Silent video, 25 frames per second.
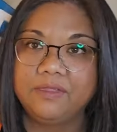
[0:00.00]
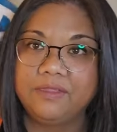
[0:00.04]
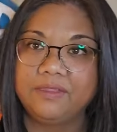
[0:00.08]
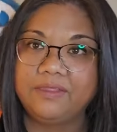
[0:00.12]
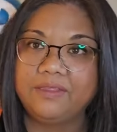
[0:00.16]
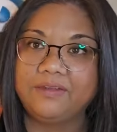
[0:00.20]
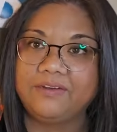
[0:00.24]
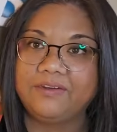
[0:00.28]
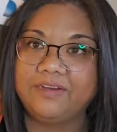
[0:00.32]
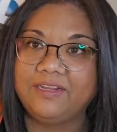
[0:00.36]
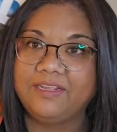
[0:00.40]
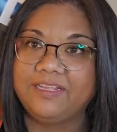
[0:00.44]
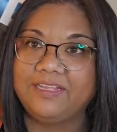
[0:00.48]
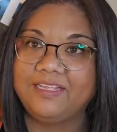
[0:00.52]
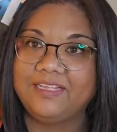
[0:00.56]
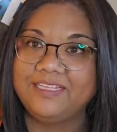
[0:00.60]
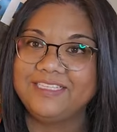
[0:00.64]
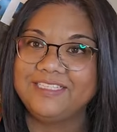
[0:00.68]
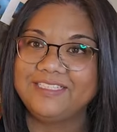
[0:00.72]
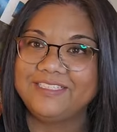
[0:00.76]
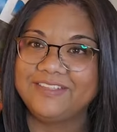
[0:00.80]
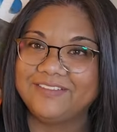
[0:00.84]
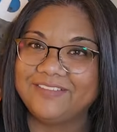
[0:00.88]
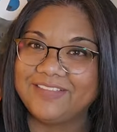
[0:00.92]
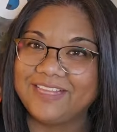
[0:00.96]
There it
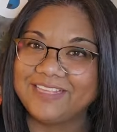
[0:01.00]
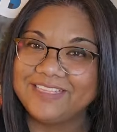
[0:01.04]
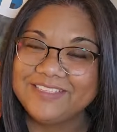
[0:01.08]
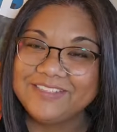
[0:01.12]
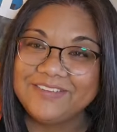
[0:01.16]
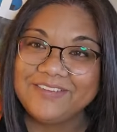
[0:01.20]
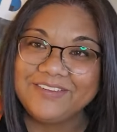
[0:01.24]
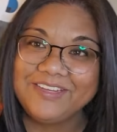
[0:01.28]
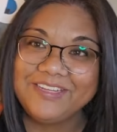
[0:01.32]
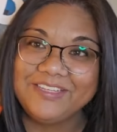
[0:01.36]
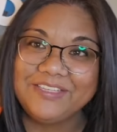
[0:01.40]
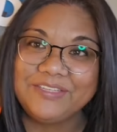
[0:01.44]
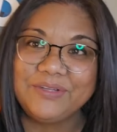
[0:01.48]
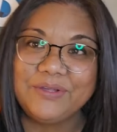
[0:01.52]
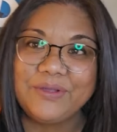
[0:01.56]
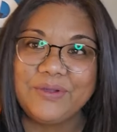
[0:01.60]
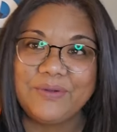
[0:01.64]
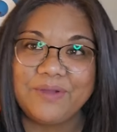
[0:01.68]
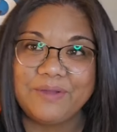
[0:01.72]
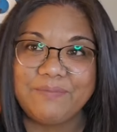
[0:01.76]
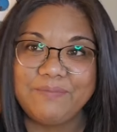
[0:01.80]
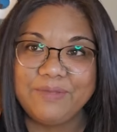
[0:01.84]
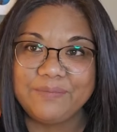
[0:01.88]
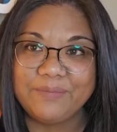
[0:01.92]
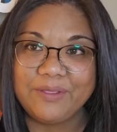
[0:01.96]
is. So that's going to
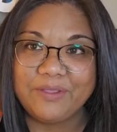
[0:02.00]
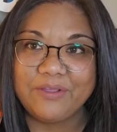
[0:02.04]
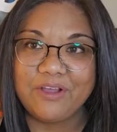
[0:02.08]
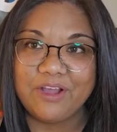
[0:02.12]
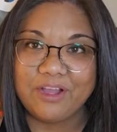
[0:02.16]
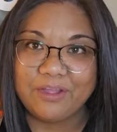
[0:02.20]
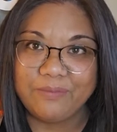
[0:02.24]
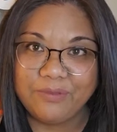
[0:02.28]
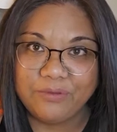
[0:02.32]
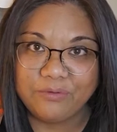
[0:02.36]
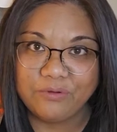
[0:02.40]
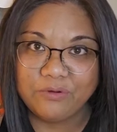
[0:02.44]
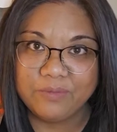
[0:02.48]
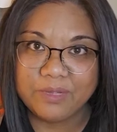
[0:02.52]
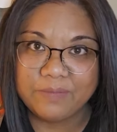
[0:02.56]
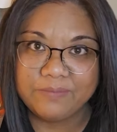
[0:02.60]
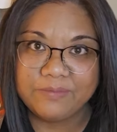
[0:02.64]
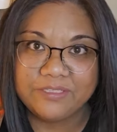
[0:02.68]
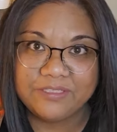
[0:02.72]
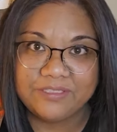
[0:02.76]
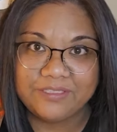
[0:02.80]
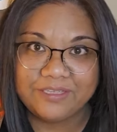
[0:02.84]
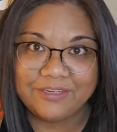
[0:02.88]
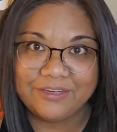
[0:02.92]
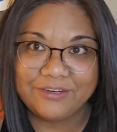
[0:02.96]
go up in my hobby room
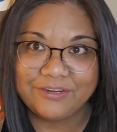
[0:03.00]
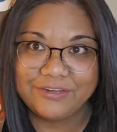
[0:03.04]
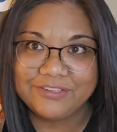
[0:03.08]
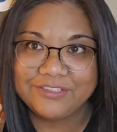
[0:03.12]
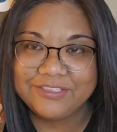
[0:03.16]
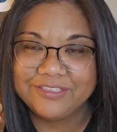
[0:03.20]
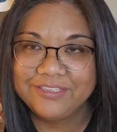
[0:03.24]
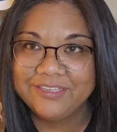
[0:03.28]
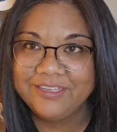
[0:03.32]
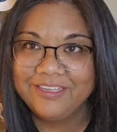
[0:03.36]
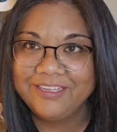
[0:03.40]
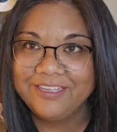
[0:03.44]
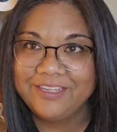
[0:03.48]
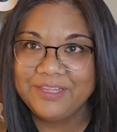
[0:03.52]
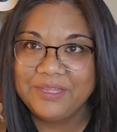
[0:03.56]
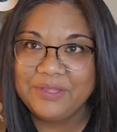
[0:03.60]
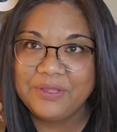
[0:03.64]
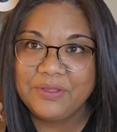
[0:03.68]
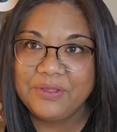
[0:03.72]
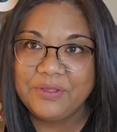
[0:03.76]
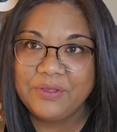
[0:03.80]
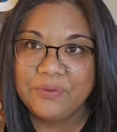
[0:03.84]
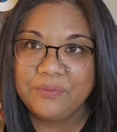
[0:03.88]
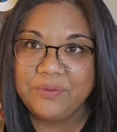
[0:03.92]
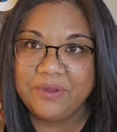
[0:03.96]
upstairs
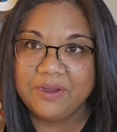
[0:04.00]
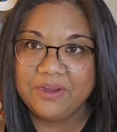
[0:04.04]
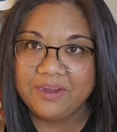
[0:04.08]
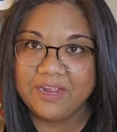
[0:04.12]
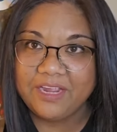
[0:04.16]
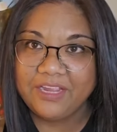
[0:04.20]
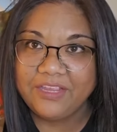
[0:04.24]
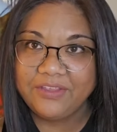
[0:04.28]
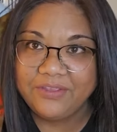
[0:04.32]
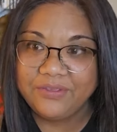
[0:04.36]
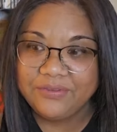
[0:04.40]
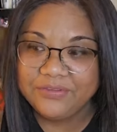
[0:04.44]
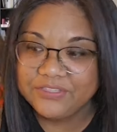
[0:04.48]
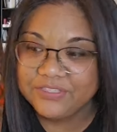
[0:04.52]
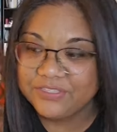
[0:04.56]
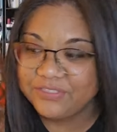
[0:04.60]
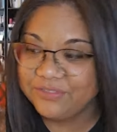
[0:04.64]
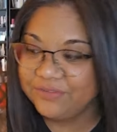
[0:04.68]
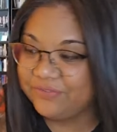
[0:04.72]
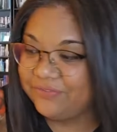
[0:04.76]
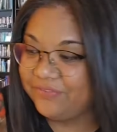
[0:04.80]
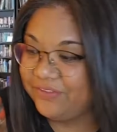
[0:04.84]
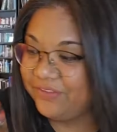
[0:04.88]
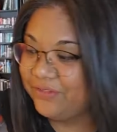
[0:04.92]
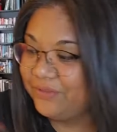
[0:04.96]
where I used
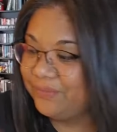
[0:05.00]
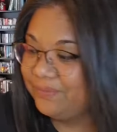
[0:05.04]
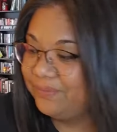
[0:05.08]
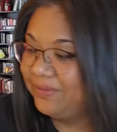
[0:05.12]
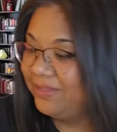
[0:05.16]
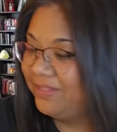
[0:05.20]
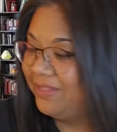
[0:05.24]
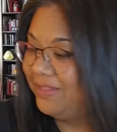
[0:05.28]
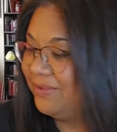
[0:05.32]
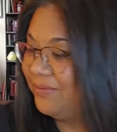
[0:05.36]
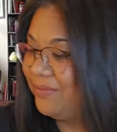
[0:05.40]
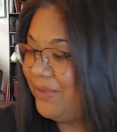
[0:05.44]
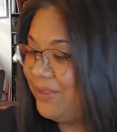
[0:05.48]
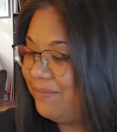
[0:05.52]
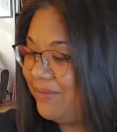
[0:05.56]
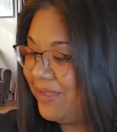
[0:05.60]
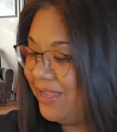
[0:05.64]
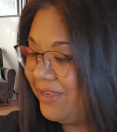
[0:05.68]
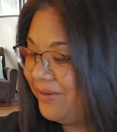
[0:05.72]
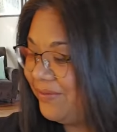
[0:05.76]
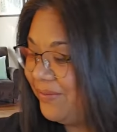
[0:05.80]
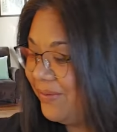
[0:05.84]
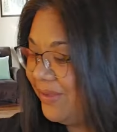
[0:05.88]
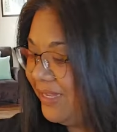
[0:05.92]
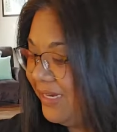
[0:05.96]
to film way
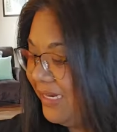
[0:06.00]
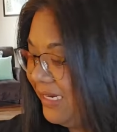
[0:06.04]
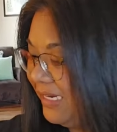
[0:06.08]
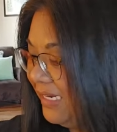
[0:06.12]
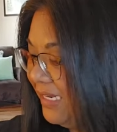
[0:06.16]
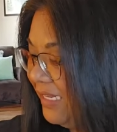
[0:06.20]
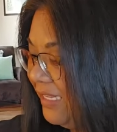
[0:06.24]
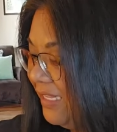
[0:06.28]
back when.